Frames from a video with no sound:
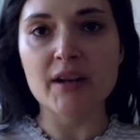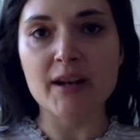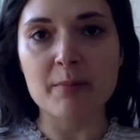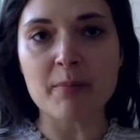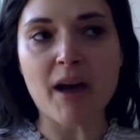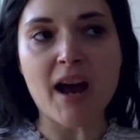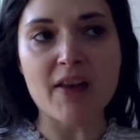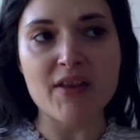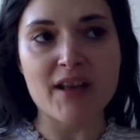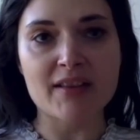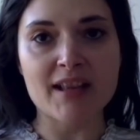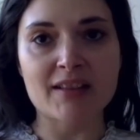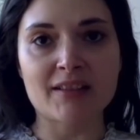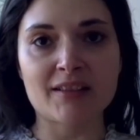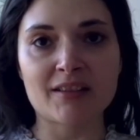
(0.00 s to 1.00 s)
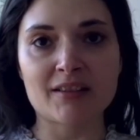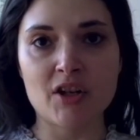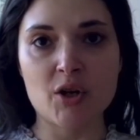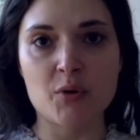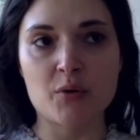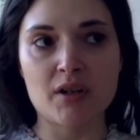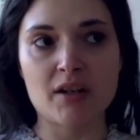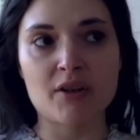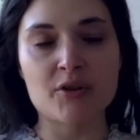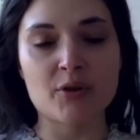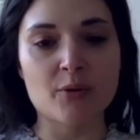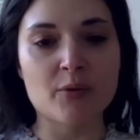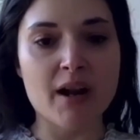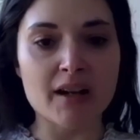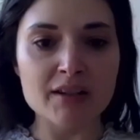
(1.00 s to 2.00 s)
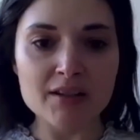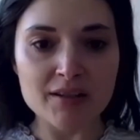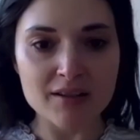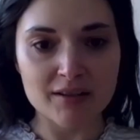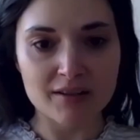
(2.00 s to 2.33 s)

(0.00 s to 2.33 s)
I buy that that's, a direct